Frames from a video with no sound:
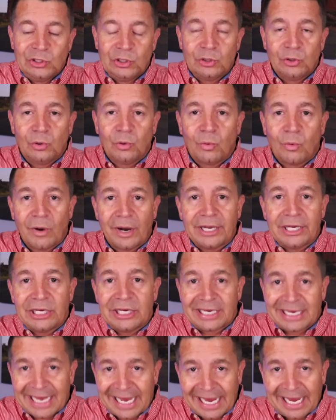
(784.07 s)
do what
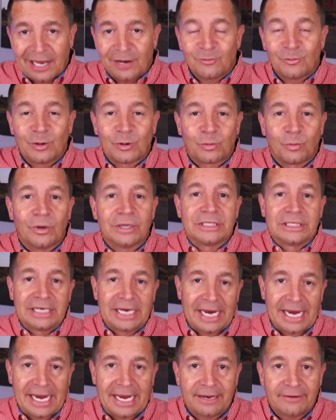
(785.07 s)
you can with what
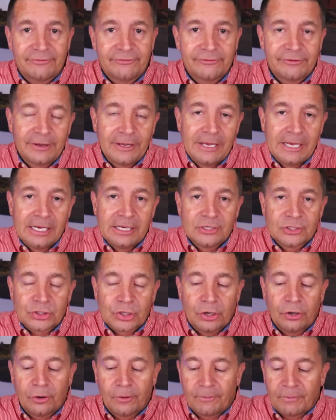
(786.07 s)
you have.
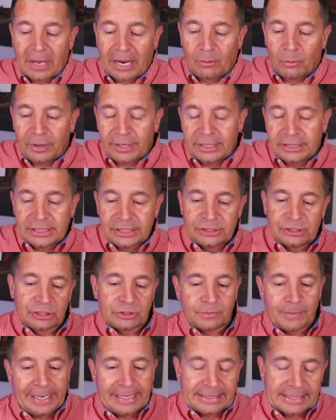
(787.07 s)
So I wanted to
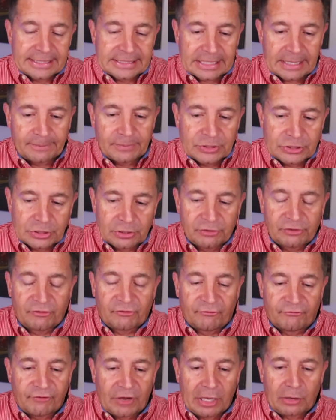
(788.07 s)
just make this episode
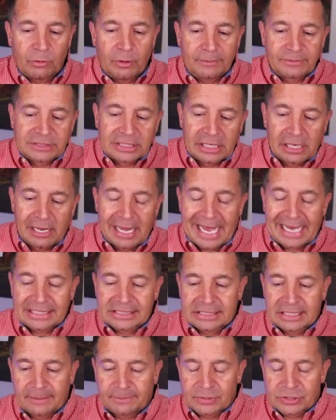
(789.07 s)
as a follow up to the
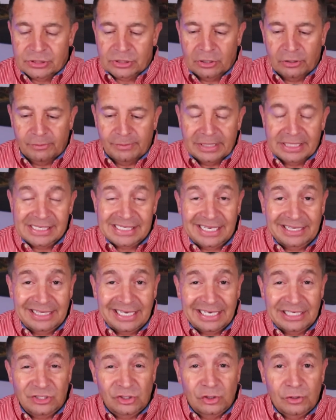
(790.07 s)
last episode because I
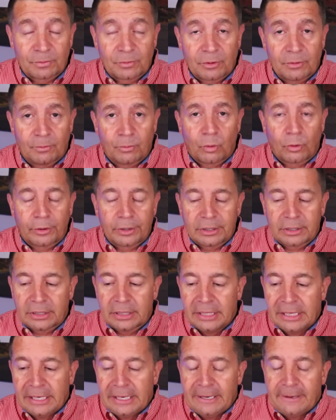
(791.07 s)
think it's super important.
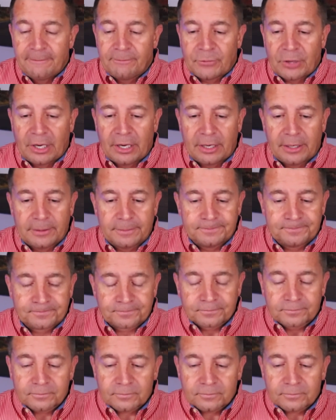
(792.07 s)
Um,